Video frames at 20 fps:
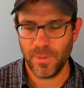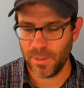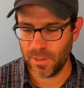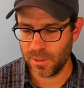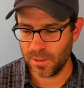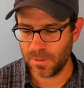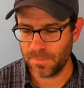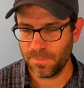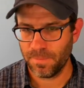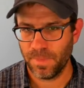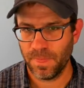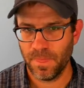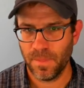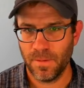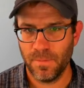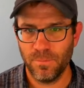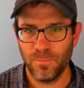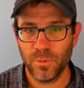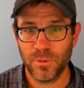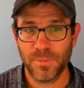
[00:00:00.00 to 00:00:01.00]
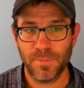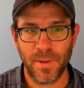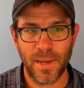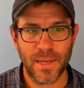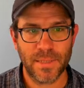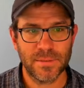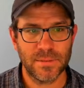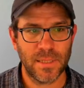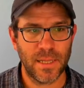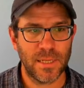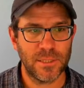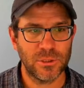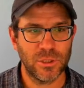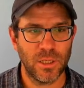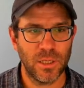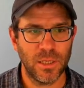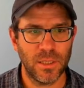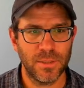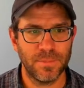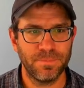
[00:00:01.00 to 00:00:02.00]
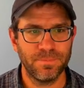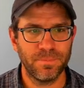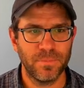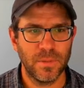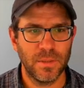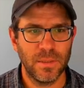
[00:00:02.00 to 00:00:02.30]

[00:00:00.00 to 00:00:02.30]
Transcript: here, put the backslash on,